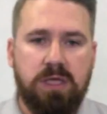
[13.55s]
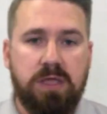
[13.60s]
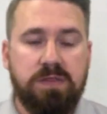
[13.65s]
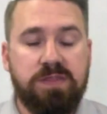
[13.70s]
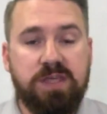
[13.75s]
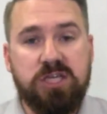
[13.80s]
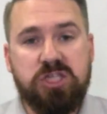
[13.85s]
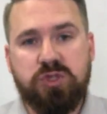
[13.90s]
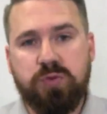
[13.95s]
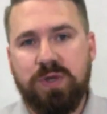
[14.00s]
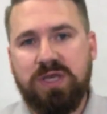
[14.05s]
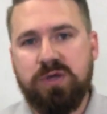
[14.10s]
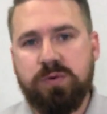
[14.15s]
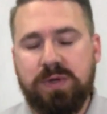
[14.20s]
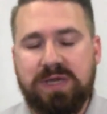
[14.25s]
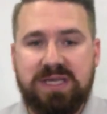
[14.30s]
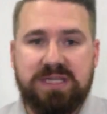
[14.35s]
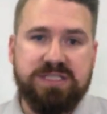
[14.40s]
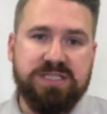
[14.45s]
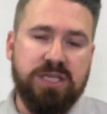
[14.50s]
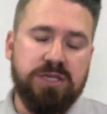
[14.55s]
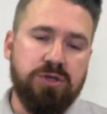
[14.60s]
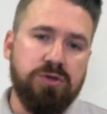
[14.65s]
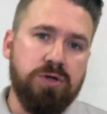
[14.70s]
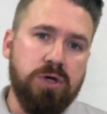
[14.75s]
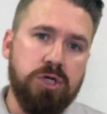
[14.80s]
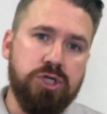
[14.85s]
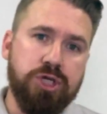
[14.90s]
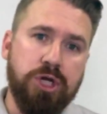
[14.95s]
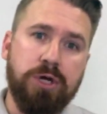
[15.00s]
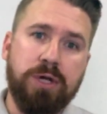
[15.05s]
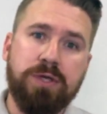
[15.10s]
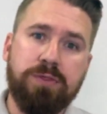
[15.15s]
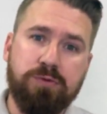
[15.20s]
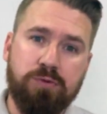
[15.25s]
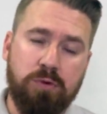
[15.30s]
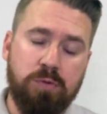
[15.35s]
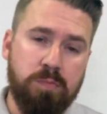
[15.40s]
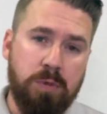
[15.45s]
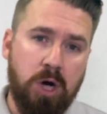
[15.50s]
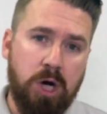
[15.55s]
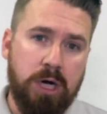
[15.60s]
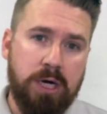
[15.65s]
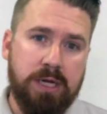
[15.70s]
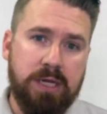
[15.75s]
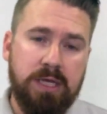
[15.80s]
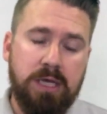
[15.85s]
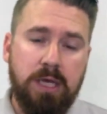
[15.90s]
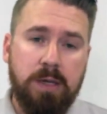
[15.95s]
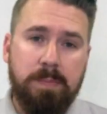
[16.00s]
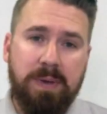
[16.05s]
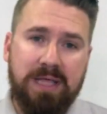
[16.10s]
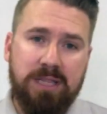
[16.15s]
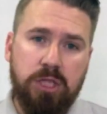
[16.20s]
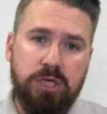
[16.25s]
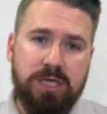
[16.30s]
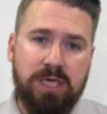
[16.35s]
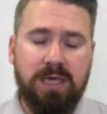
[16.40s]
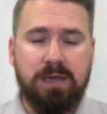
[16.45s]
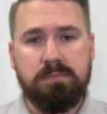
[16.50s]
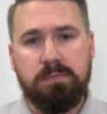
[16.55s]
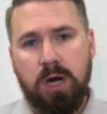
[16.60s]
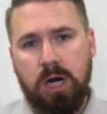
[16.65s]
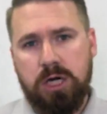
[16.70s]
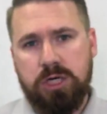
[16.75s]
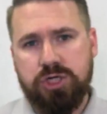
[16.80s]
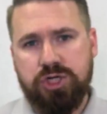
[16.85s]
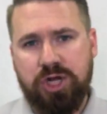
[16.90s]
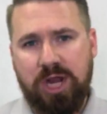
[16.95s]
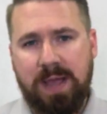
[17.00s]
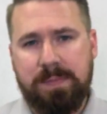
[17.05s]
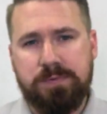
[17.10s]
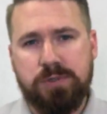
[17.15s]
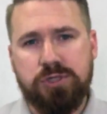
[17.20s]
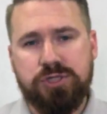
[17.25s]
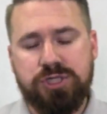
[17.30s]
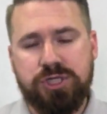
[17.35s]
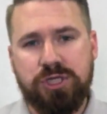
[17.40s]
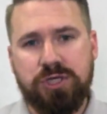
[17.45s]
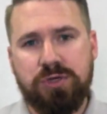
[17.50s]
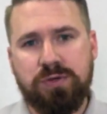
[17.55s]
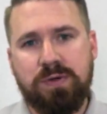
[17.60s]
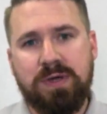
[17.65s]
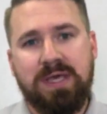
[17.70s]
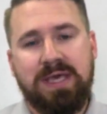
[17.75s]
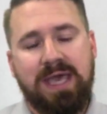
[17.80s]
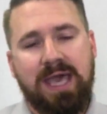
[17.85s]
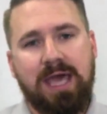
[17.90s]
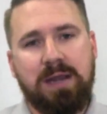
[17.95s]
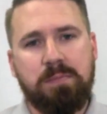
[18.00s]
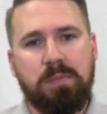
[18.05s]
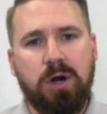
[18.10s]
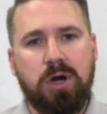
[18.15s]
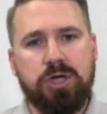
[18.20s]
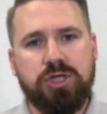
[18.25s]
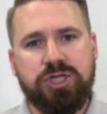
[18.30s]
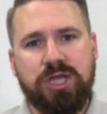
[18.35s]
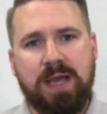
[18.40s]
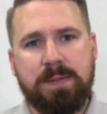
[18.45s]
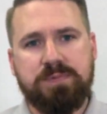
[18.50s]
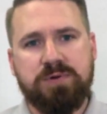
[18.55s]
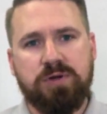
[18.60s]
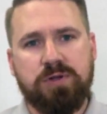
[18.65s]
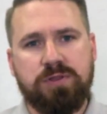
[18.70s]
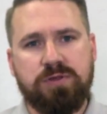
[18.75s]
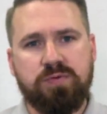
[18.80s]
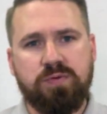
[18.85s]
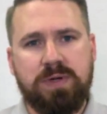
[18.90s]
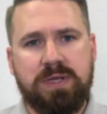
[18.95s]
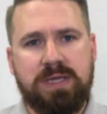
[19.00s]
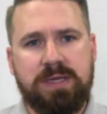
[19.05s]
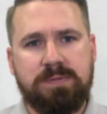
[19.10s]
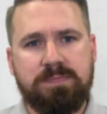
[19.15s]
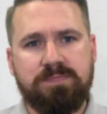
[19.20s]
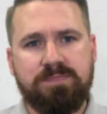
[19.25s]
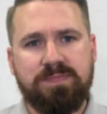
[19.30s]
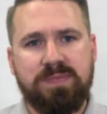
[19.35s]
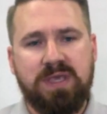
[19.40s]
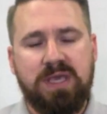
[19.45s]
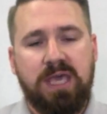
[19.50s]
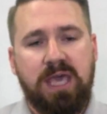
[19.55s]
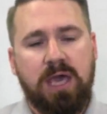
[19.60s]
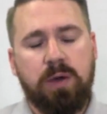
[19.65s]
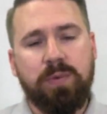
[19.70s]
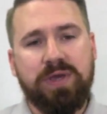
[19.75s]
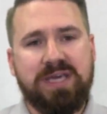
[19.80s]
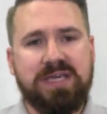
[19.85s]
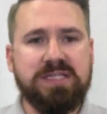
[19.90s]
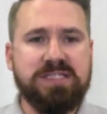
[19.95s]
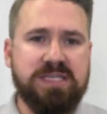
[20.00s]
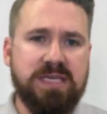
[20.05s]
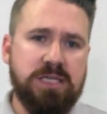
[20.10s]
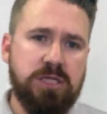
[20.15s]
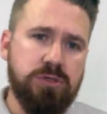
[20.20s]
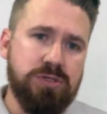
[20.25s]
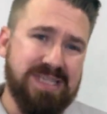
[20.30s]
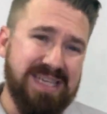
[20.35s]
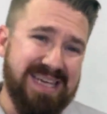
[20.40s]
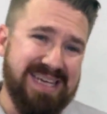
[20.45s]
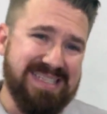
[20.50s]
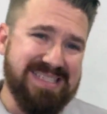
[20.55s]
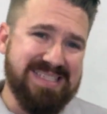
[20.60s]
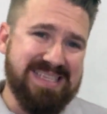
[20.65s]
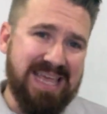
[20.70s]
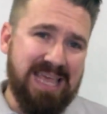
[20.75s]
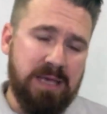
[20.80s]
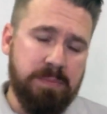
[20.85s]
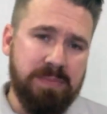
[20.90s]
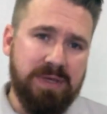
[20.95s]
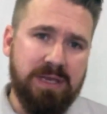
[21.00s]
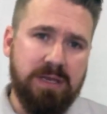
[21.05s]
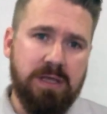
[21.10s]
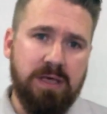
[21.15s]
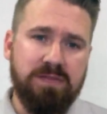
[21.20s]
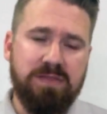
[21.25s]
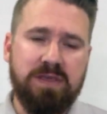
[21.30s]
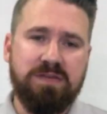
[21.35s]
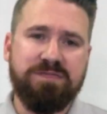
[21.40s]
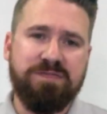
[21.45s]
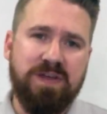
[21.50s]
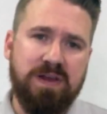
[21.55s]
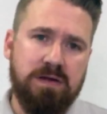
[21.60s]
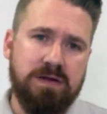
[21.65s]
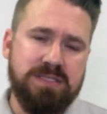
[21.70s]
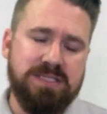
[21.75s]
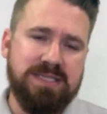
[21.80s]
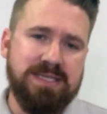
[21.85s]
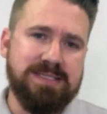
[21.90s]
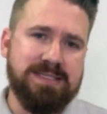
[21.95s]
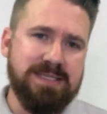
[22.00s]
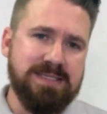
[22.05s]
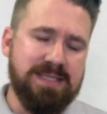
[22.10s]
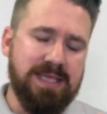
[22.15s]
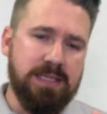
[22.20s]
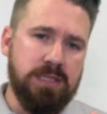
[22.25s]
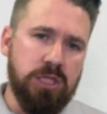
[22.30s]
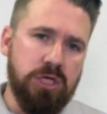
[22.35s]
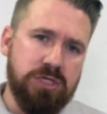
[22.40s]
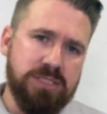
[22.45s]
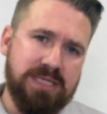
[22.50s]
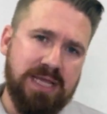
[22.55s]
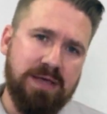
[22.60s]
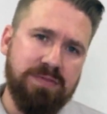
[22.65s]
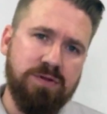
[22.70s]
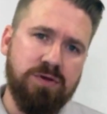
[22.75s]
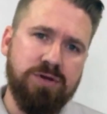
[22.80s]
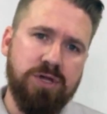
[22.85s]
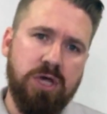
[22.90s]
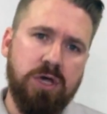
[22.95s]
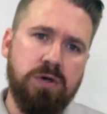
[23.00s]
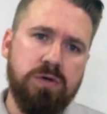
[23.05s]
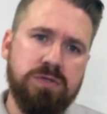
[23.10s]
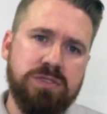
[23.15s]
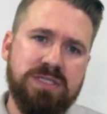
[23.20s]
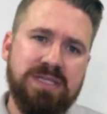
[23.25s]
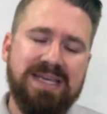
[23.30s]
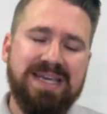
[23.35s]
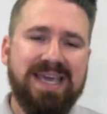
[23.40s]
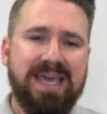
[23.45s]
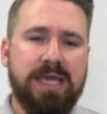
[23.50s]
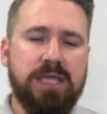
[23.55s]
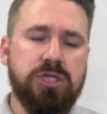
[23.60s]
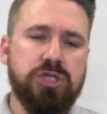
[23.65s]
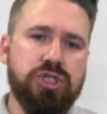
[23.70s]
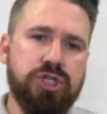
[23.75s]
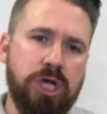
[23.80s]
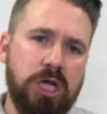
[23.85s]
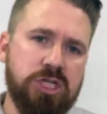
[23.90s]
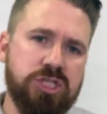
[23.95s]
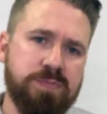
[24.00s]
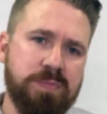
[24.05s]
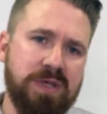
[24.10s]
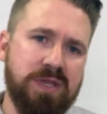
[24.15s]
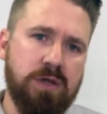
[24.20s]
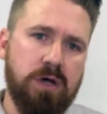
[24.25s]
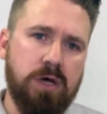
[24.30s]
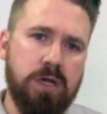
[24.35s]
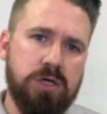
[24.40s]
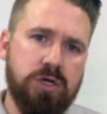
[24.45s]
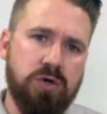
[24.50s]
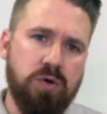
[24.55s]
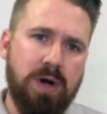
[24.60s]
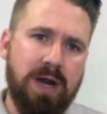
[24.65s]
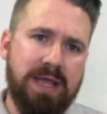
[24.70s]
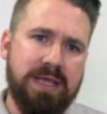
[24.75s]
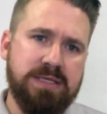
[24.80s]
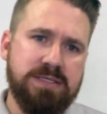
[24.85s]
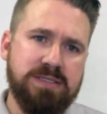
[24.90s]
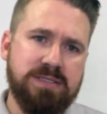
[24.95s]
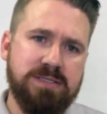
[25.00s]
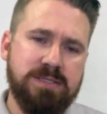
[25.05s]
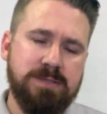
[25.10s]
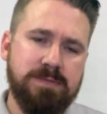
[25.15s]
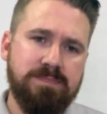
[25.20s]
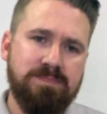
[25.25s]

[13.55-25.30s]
This week we continued our journey through Mark by looking at Mark chapter 2 and Mark chapter 3. And we continued to examine the Pharisees as they looked down their nose in judgment on Christ.